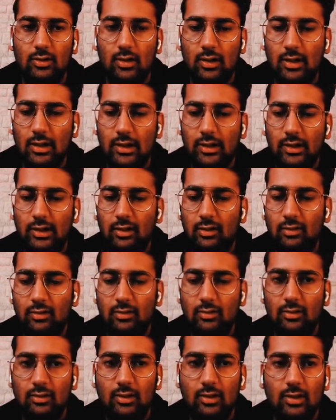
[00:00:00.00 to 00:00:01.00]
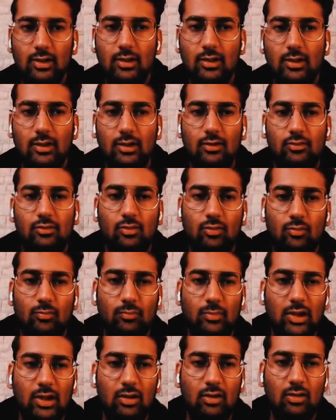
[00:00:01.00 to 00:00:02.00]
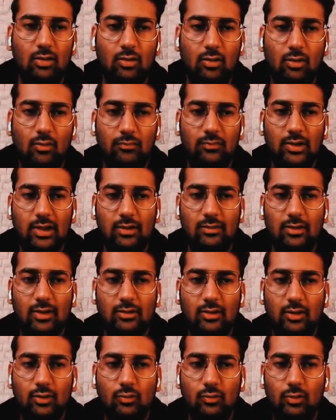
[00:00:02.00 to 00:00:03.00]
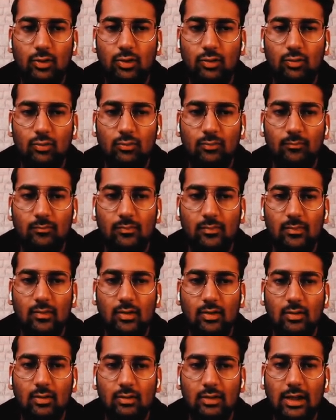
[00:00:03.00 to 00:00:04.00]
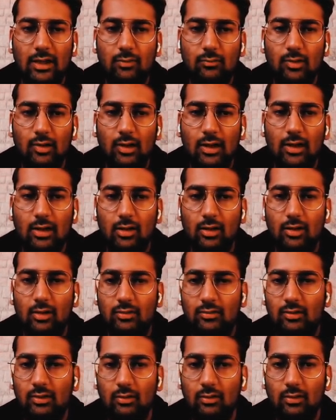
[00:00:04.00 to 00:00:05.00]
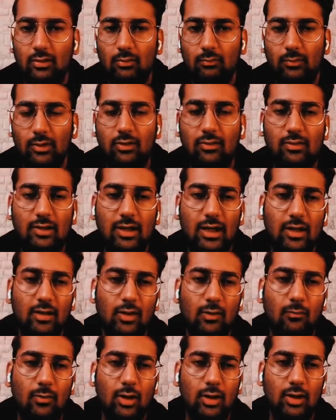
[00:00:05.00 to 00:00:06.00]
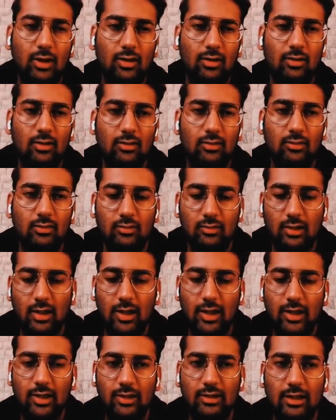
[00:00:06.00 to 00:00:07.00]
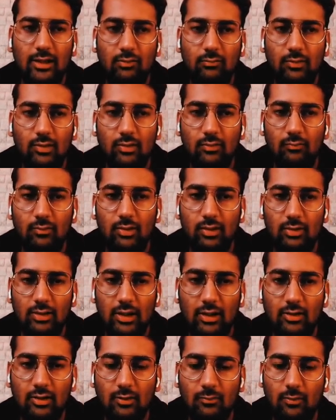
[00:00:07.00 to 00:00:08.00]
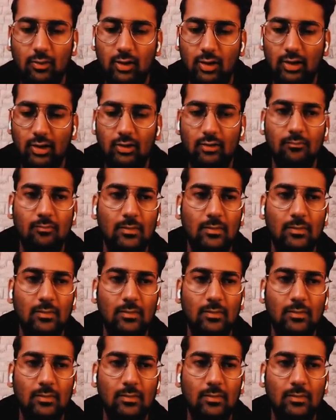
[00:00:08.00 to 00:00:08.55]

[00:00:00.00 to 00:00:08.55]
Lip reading: high. So min of this, as I told you, that will withstand the water, the height that will withstand the water,